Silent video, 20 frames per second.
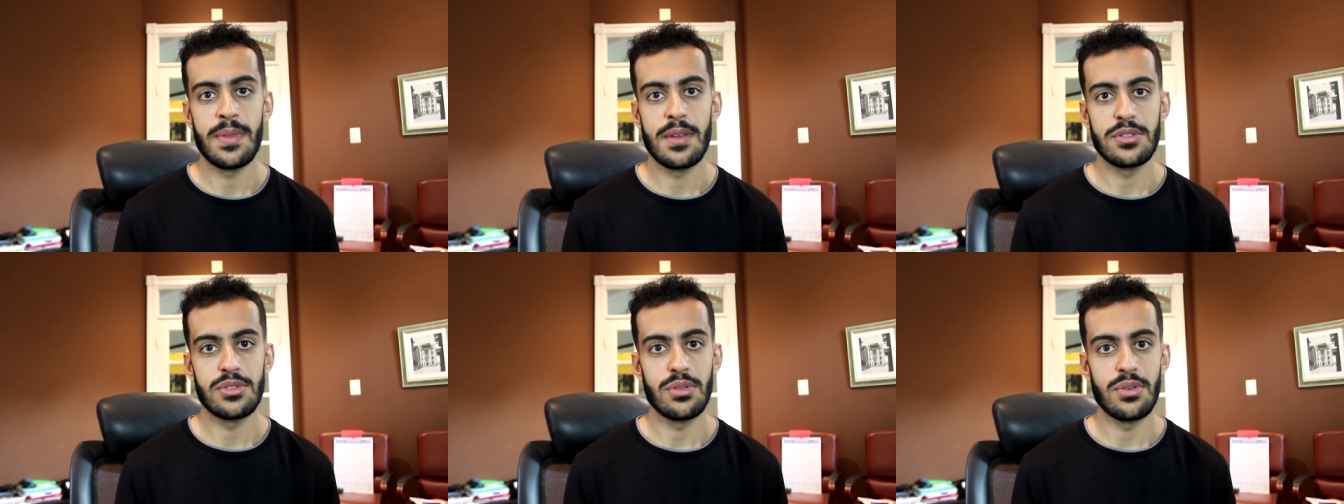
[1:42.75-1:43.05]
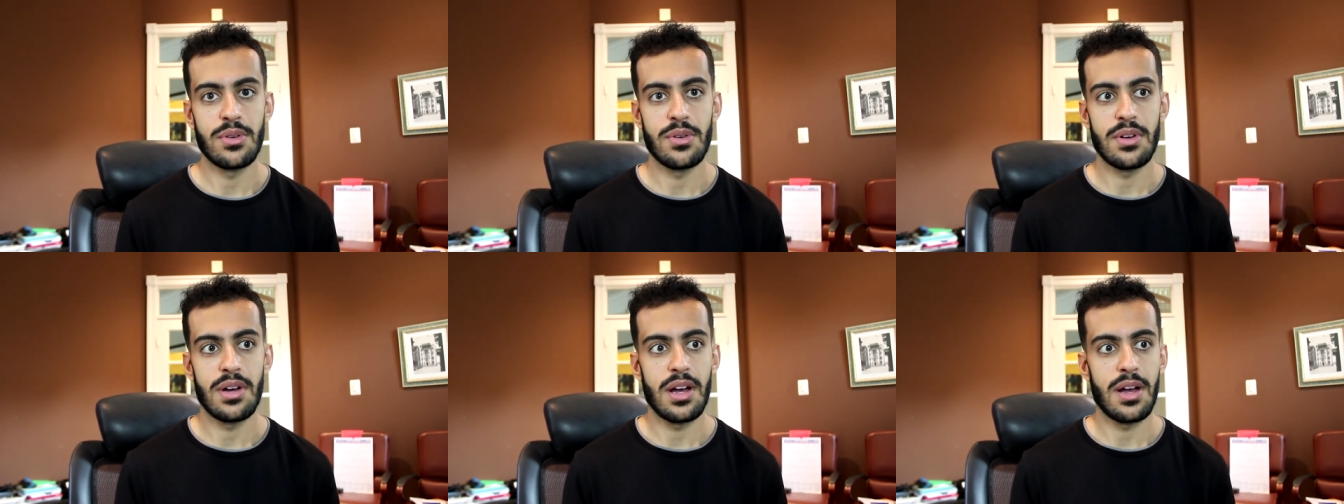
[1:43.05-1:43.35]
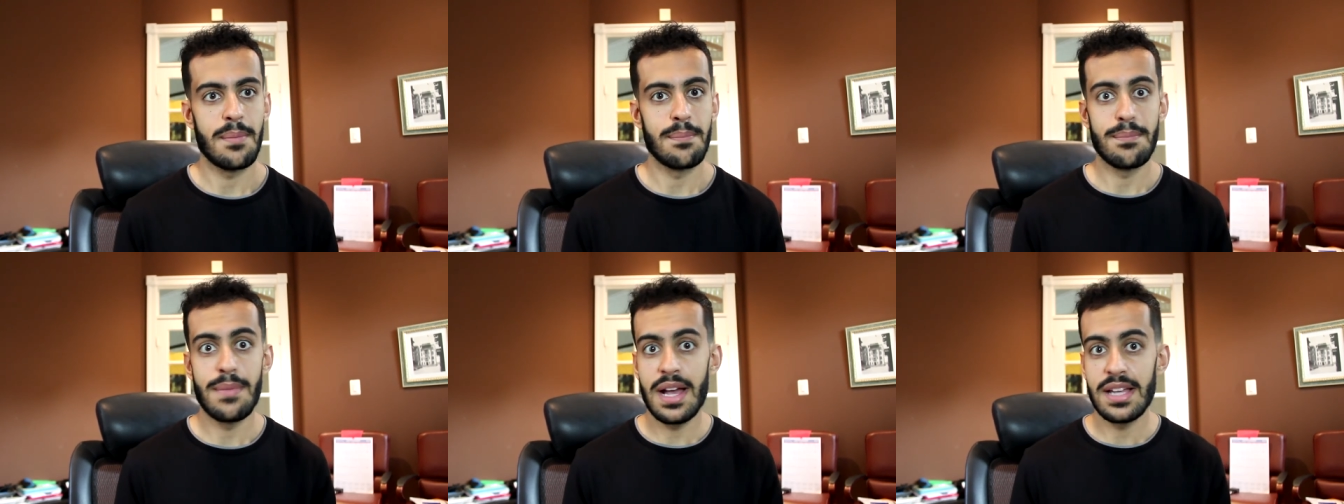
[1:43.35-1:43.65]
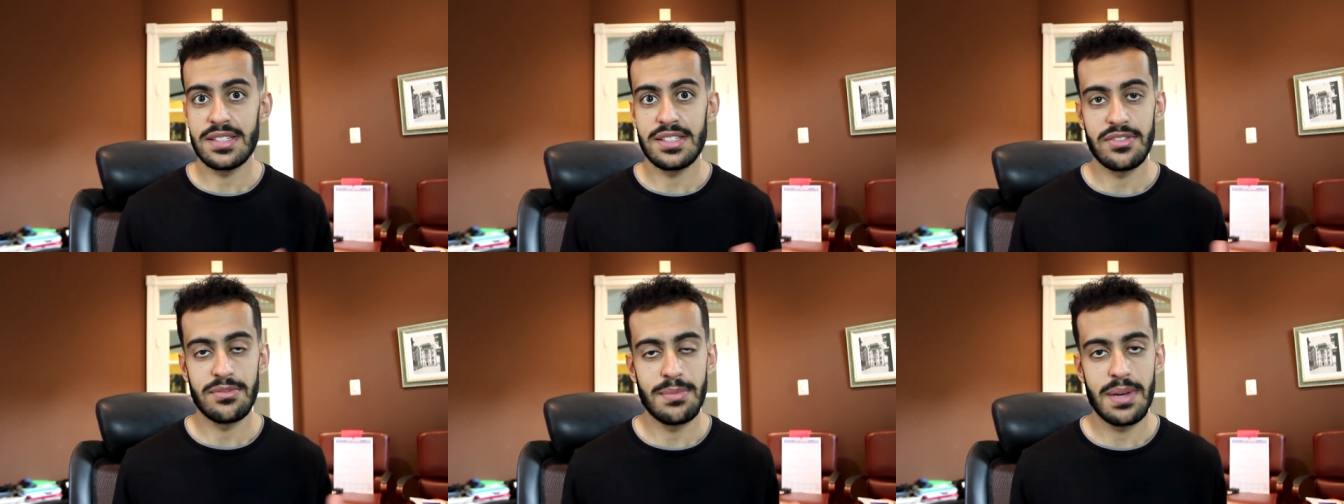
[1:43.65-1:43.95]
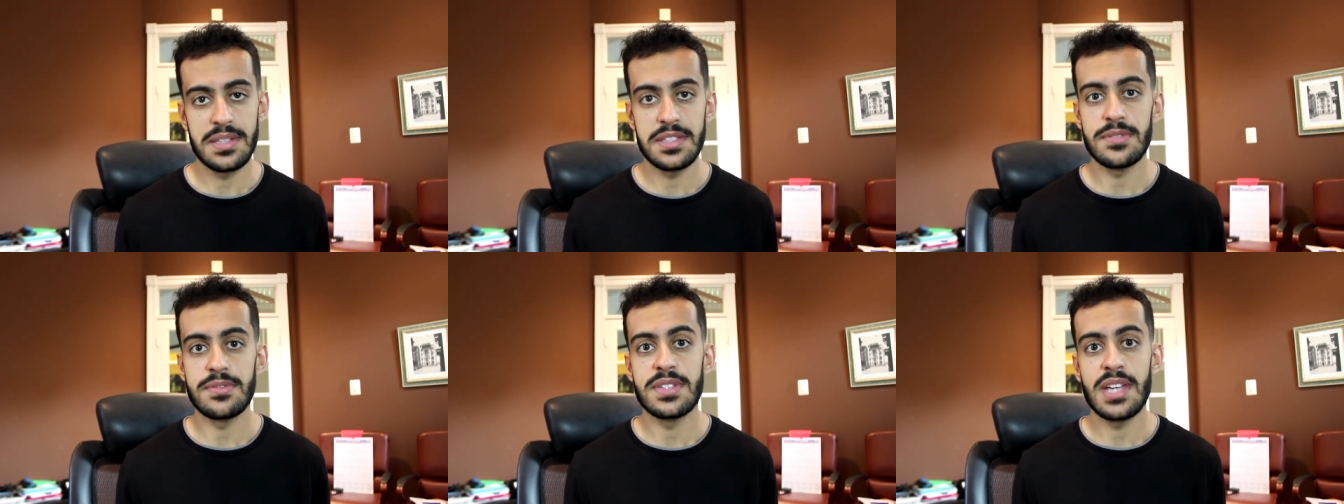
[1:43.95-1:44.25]
So massive,
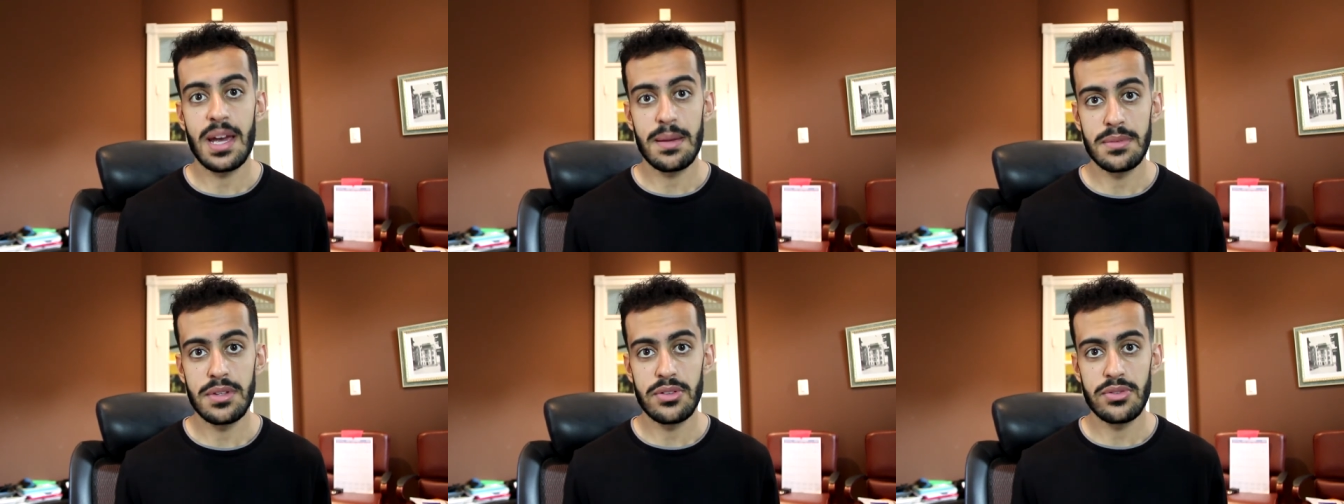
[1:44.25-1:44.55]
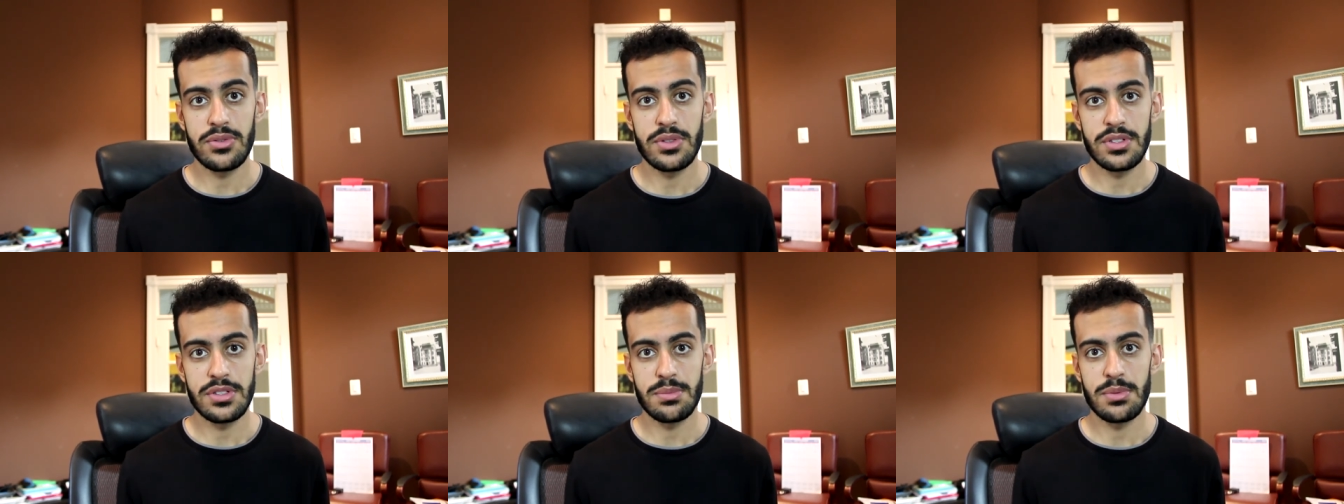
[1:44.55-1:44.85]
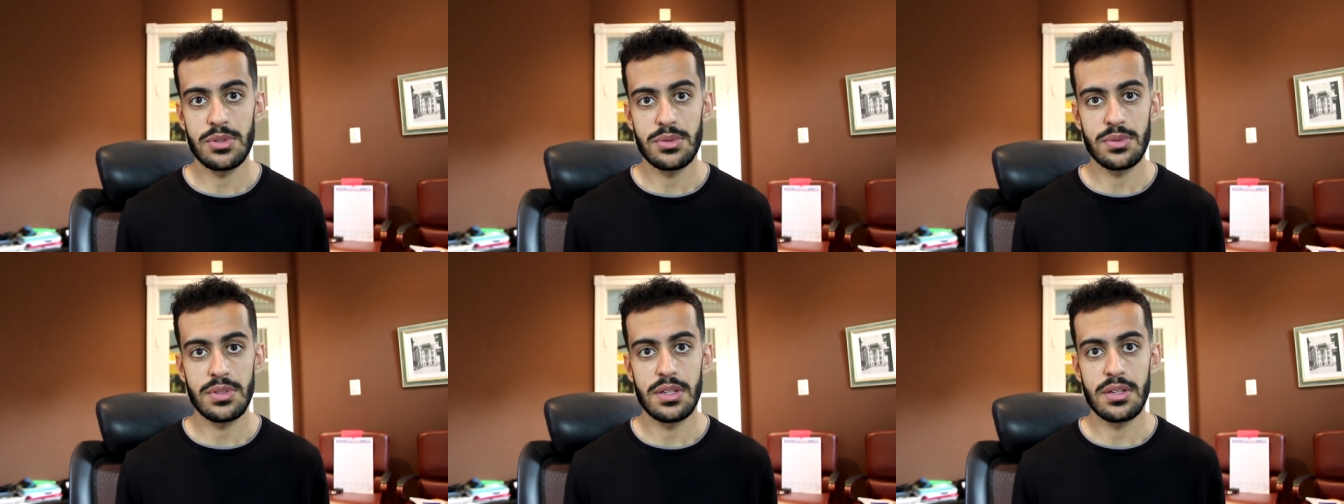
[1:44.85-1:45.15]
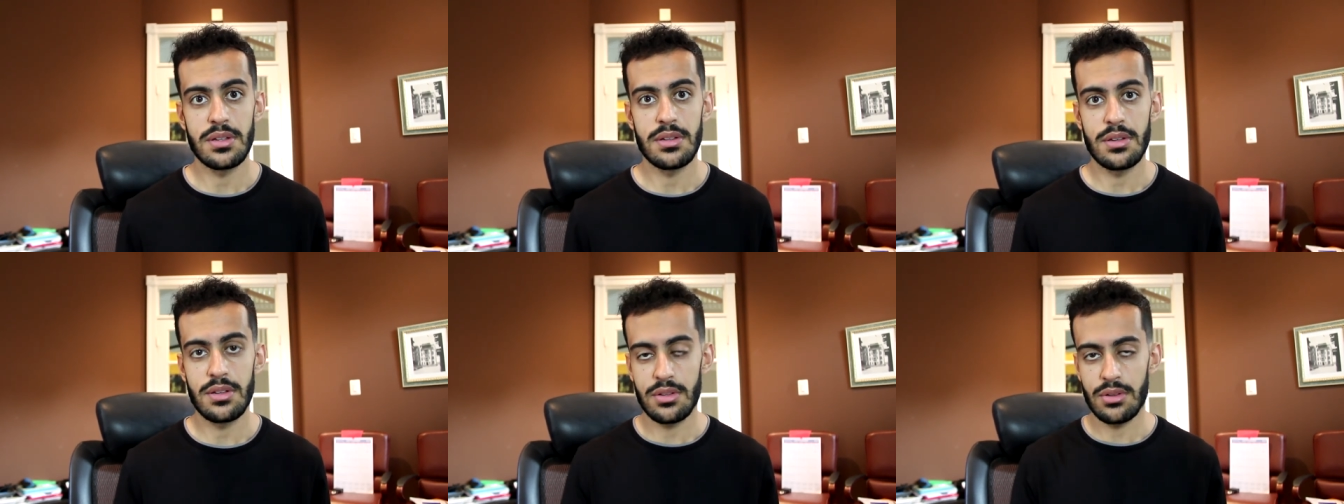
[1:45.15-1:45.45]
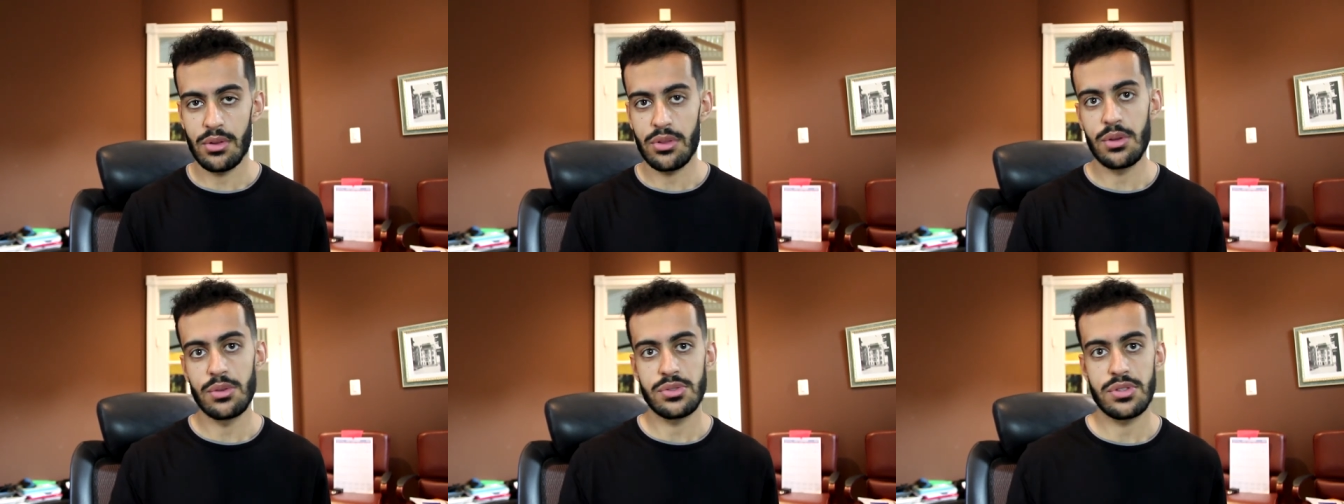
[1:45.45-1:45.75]
massive time difference between
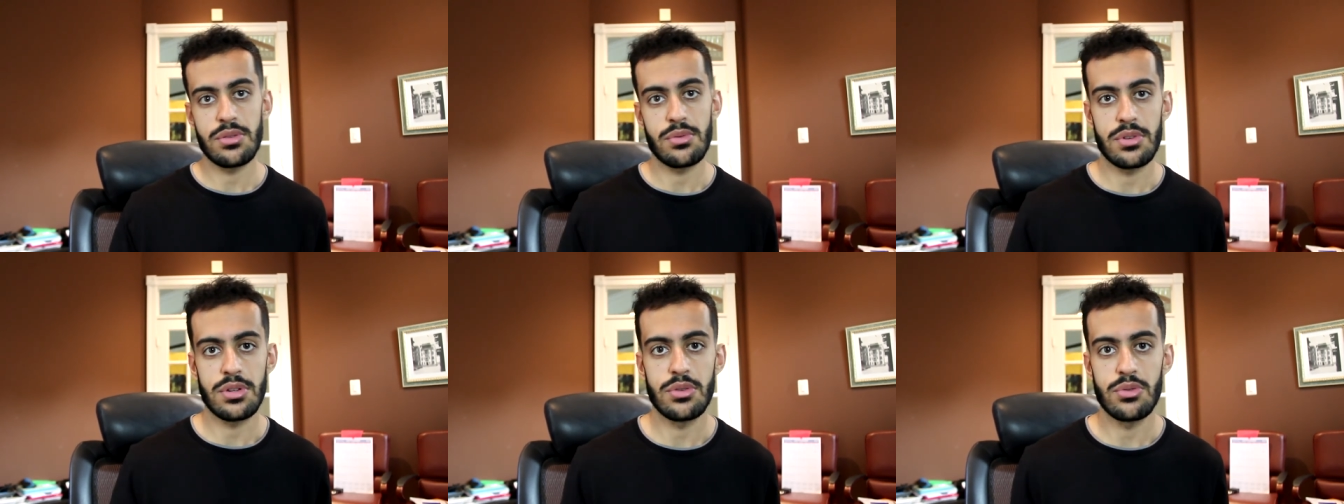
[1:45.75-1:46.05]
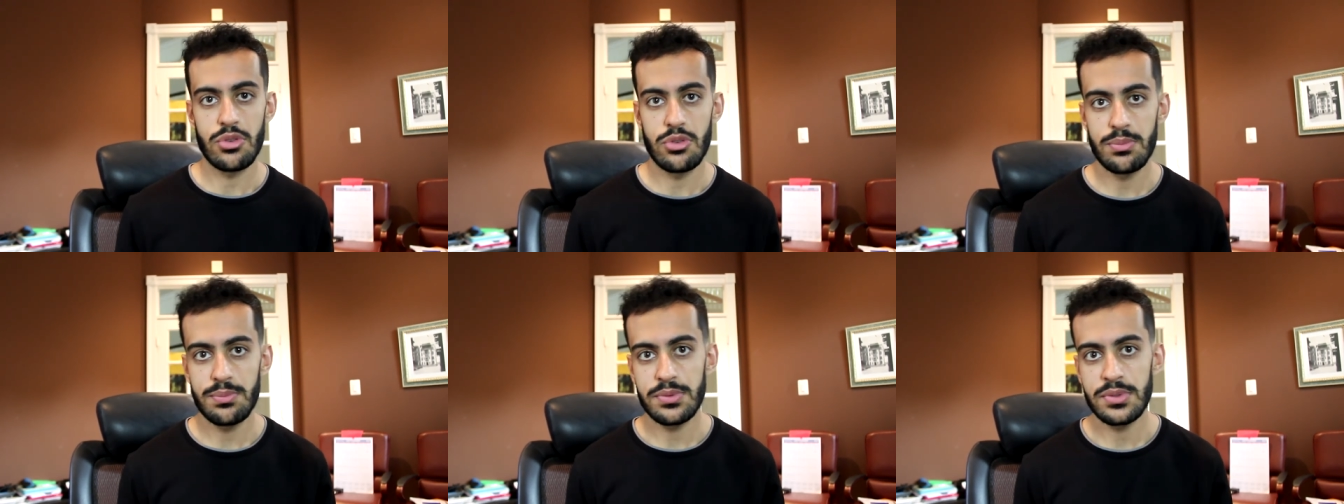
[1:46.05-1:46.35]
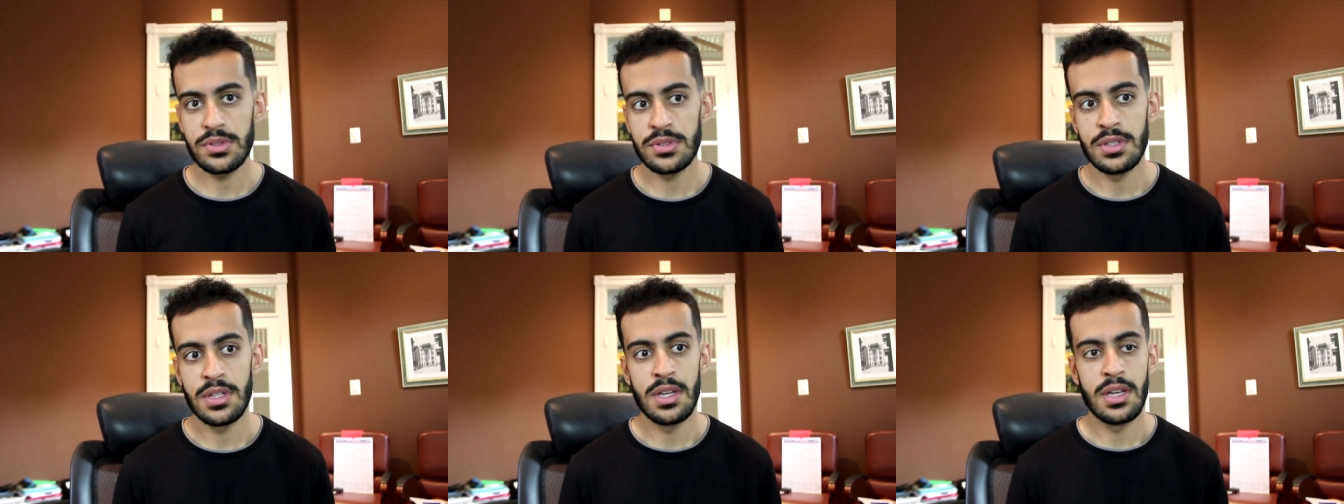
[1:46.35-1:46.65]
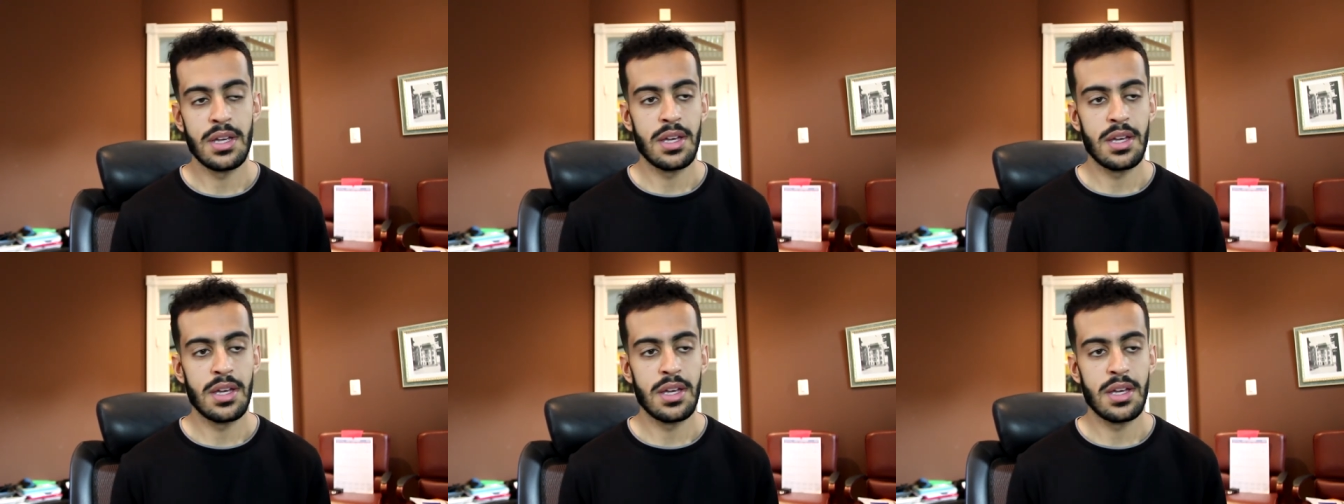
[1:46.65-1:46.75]
those three groups.